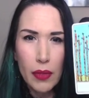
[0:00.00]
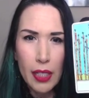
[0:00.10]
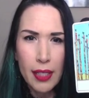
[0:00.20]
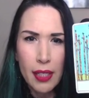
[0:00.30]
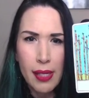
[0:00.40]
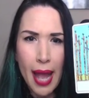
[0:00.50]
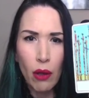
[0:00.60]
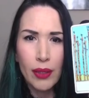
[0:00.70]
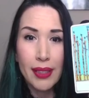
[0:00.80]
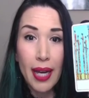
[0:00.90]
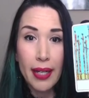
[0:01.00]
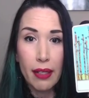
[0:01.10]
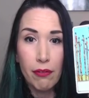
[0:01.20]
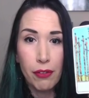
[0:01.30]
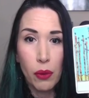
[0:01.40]
these outside
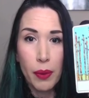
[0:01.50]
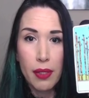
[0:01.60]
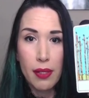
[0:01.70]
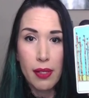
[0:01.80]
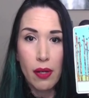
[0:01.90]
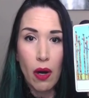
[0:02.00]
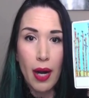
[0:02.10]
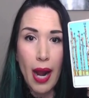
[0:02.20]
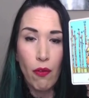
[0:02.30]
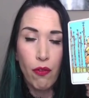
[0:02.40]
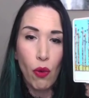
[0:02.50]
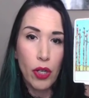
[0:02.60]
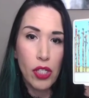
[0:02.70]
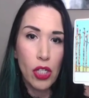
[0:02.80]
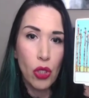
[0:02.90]
influences are
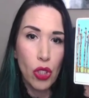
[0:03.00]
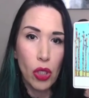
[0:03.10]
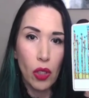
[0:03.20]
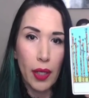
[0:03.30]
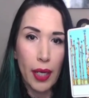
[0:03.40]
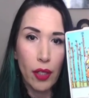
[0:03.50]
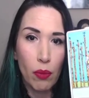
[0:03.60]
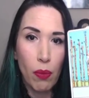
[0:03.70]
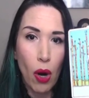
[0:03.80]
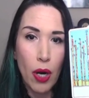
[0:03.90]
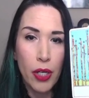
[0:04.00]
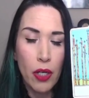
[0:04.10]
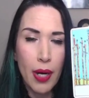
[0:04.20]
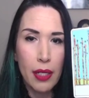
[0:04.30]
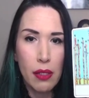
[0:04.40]
forcing you to look at your partner
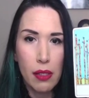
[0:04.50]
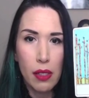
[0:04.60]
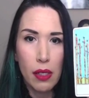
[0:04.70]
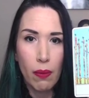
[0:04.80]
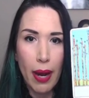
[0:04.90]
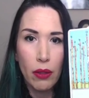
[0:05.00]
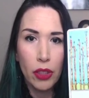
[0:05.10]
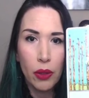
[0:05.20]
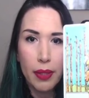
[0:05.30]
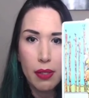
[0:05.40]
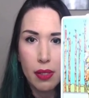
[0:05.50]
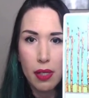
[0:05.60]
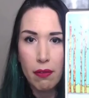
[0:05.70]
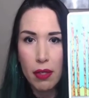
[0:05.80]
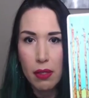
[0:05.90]
and see around you and see
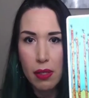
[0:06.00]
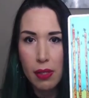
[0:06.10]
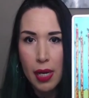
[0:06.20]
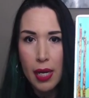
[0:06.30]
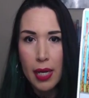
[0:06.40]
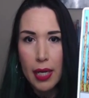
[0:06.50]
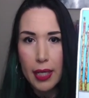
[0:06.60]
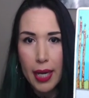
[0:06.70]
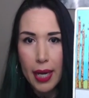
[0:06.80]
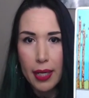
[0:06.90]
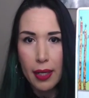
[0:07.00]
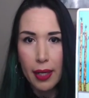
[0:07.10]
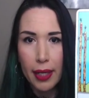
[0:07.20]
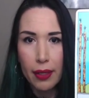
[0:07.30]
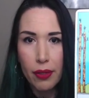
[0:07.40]
if this is, again,
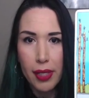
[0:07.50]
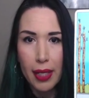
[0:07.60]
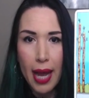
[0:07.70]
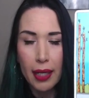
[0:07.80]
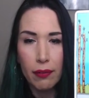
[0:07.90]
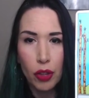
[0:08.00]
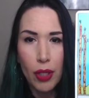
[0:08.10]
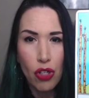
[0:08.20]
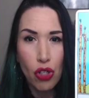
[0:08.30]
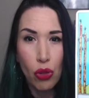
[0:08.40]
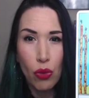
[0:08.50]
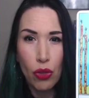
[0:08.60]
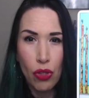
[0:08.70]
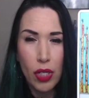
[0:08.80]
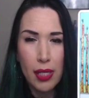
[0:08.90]
like there's a lack of trust.
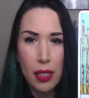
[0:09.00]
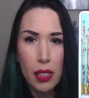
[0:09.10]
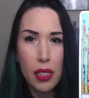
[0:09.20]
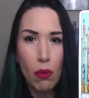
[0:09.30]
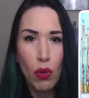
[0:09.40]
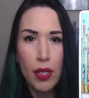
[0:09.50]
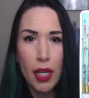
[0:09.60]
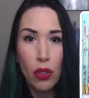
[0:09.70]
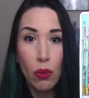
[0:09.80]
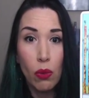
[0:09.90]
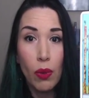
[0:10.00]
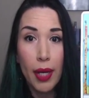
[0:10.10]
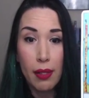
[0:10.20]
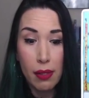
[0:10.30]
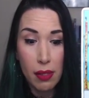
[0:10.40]
Is this someone that you
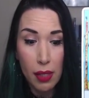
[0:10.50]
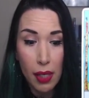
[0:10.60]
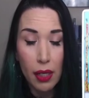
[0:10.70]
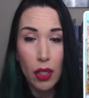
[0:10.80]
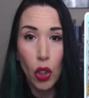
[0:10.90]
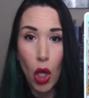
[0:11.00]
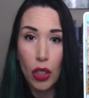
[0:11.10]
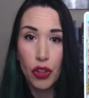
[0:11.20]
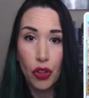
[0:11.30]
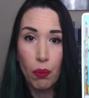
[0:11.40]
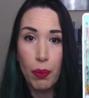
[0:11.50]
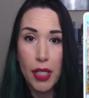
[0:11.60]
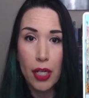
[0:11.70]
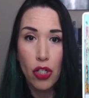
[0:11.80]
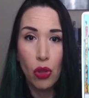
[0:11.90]
see long-term
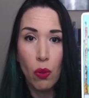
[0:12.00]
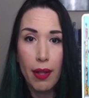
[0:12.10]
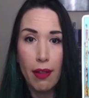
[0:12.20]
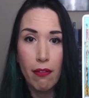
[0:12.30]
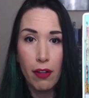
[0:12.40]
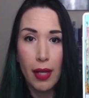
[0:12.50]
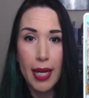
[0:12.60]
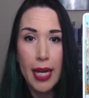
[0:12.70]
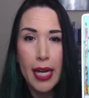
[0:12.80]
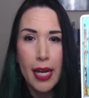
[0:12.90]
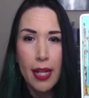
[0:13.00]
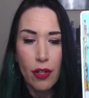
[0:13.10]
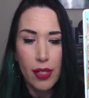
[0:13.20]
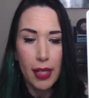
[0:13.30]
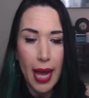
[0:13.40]
potential with? I feel like
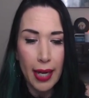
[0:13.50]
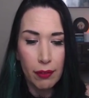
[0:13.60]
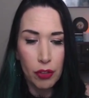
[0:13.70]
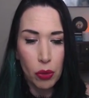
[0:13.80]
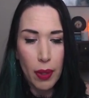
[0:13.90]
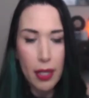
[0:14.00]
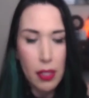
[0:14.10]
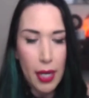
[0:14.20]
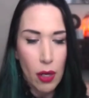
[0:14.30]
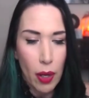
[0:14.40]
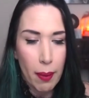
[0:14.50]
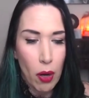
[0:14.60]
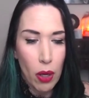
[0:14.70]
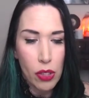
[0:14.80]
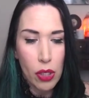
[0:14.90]
there's a lack of trust, and I'm
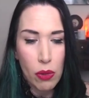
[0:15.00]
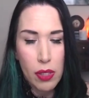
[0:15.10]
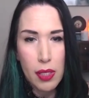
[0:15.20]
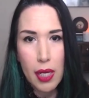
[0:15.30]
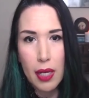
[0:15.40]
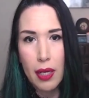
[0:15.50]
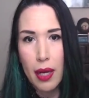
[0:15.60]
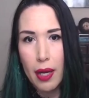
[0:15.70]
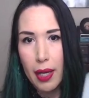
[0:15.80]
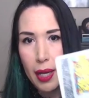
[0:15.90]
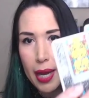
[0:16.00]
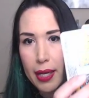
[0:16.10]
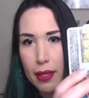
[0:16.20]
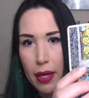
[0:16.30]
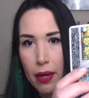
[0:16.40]
also seeing like
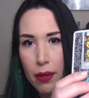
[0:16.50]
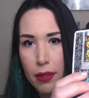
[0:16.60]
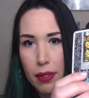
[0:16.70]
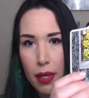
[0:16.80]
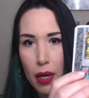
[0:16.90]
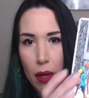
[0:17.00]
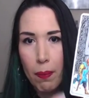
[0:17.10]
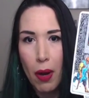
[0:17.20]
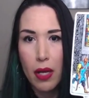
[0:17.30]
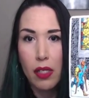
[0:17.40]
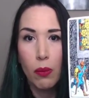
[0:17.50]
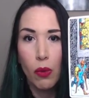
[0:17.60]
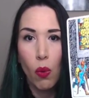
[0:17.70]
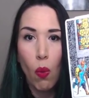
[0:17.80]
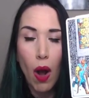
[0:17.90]
there's a
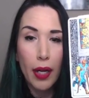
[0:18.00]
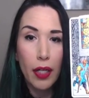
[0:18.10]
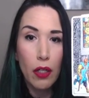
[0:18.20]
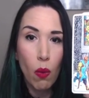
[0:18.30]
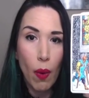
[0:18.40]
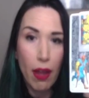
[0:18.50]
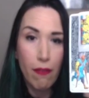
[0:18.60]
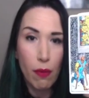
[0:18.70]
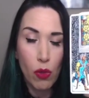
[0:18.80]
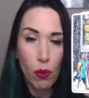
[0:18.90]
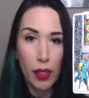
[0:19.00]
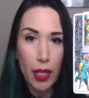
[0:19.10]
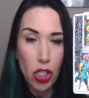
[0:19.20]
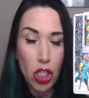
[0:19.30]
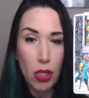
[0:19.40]
possible walking away from the
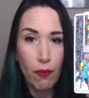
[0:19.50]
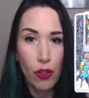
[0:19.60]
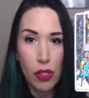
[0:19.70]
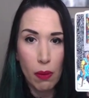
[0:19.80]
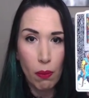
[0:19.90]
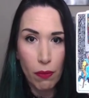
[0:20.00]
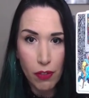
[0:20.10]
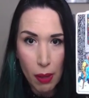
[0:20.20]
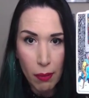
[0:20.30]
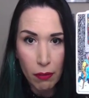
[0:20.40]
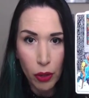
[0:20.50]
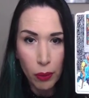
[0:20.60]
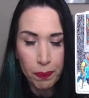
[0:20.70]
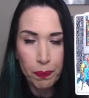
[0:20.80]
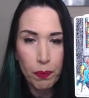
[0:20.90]
relationship for some of
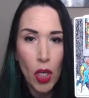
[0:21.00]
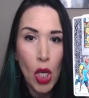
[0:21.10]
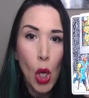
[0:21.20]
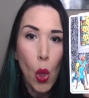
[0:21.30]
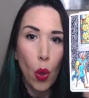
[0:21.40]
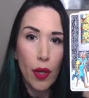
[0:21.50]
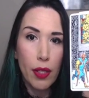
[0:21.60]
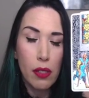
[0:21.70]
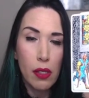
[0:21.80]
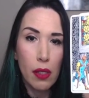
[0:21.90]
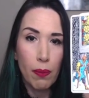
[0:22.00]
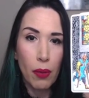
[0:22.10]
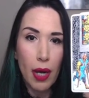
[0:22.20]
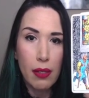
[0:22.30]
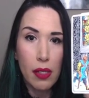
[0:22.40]
you, or this is a
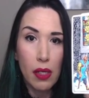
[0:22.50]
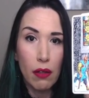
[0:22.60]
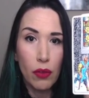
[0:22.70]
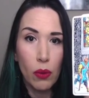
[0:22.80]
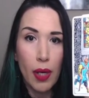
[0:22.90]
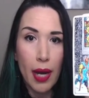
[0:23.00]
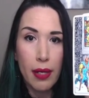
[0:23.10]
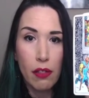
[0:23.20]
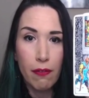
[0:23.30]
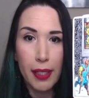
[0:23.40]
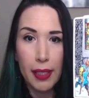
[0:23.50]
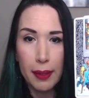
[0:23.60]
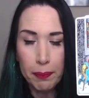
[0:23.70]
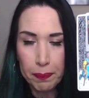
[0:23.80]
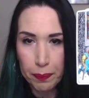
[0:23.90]
process of you guys feeling